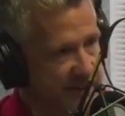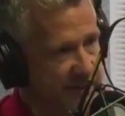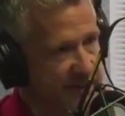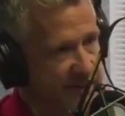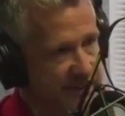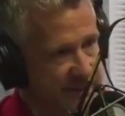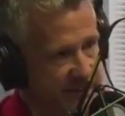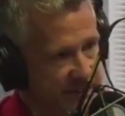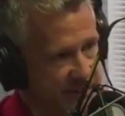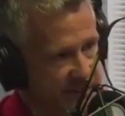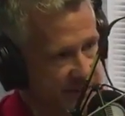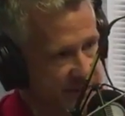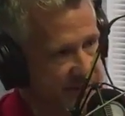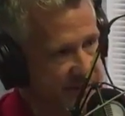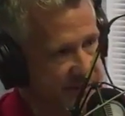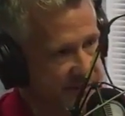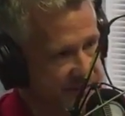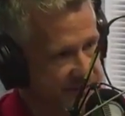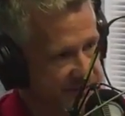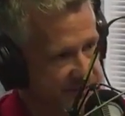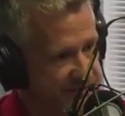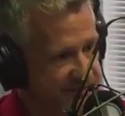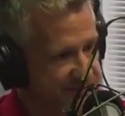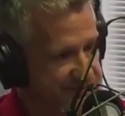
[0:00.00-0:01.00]
I mean, you can get
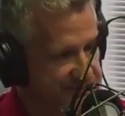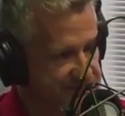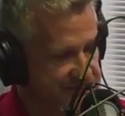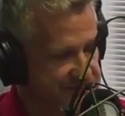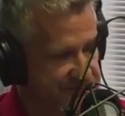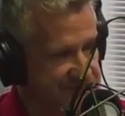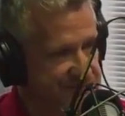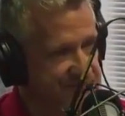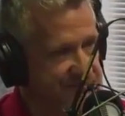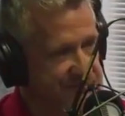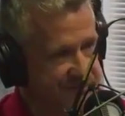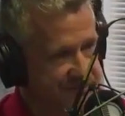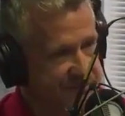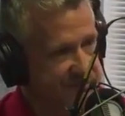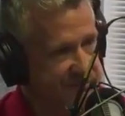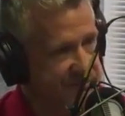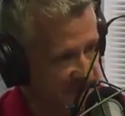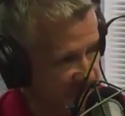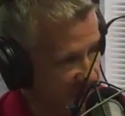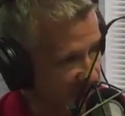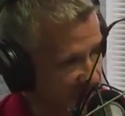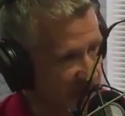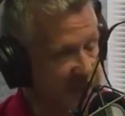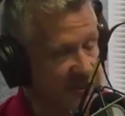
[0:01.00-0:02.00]
four for what ninety eight
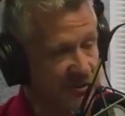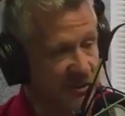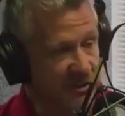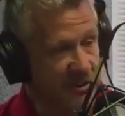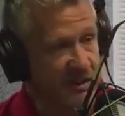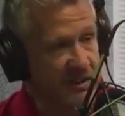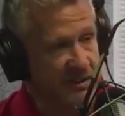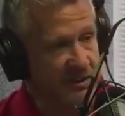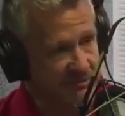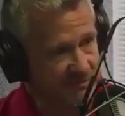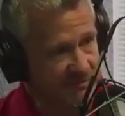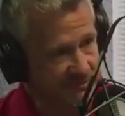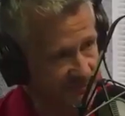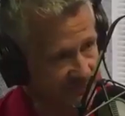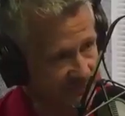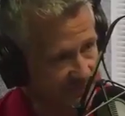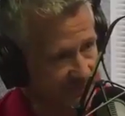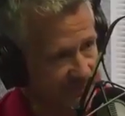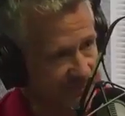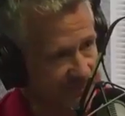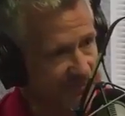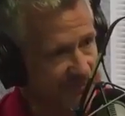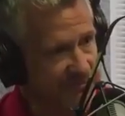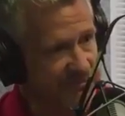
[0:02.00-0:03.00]
dollars. That's invite, right.
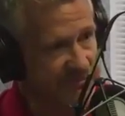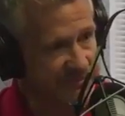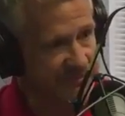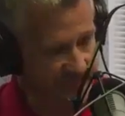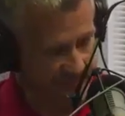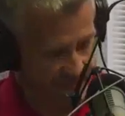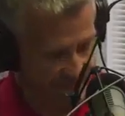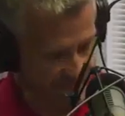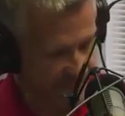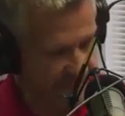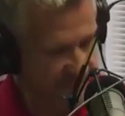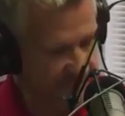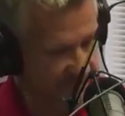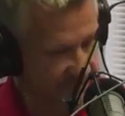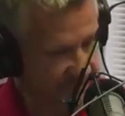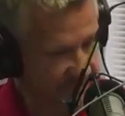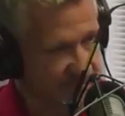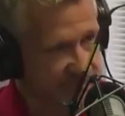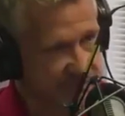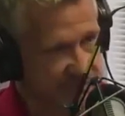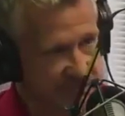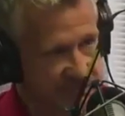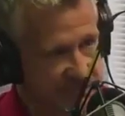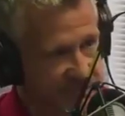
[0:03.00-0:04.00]
Invite three. Uh,
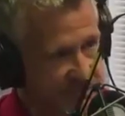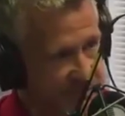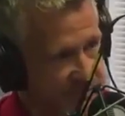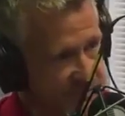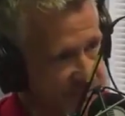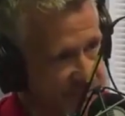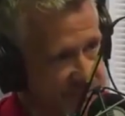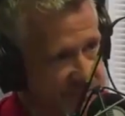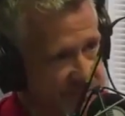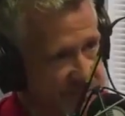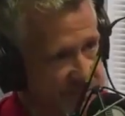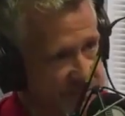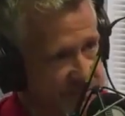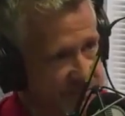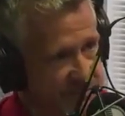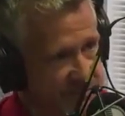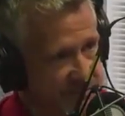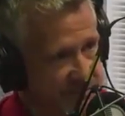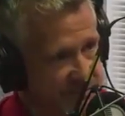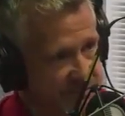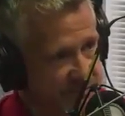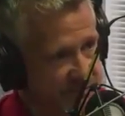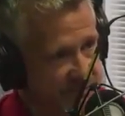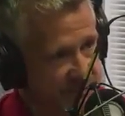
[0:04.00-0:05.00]
I don't know if you can do
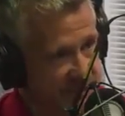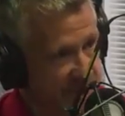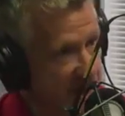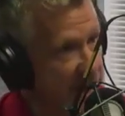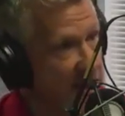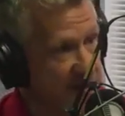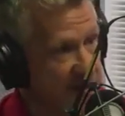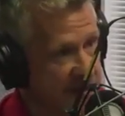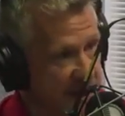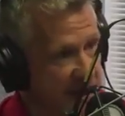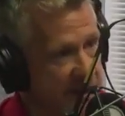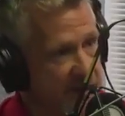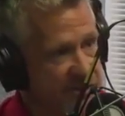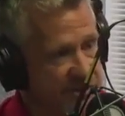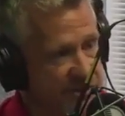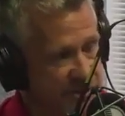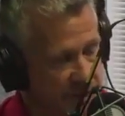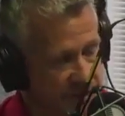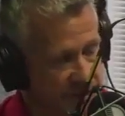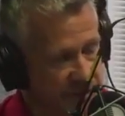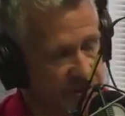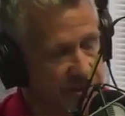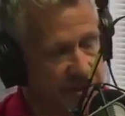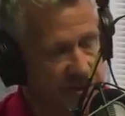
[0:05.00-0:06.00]
that. Can you? Can you yeah, yeah,
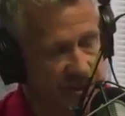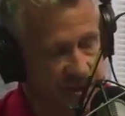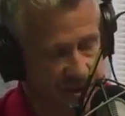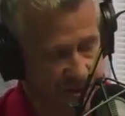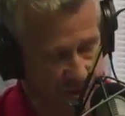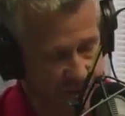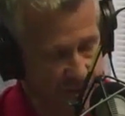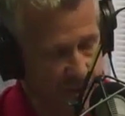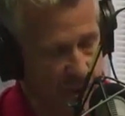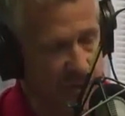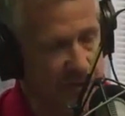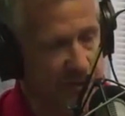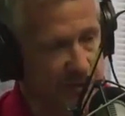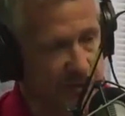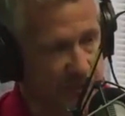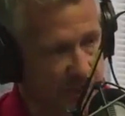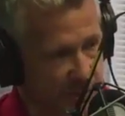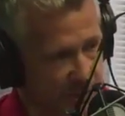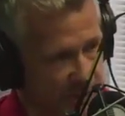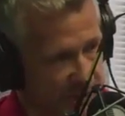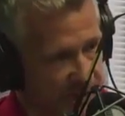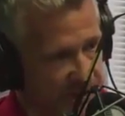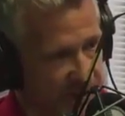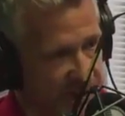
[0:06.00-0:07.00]
multiple sure. Ones? You can okay. do
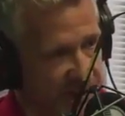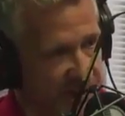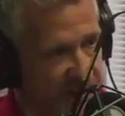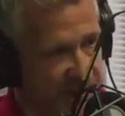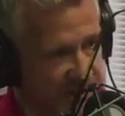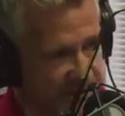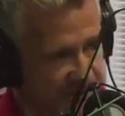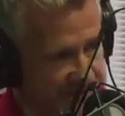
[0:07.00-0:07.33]
multiple ones. Yes.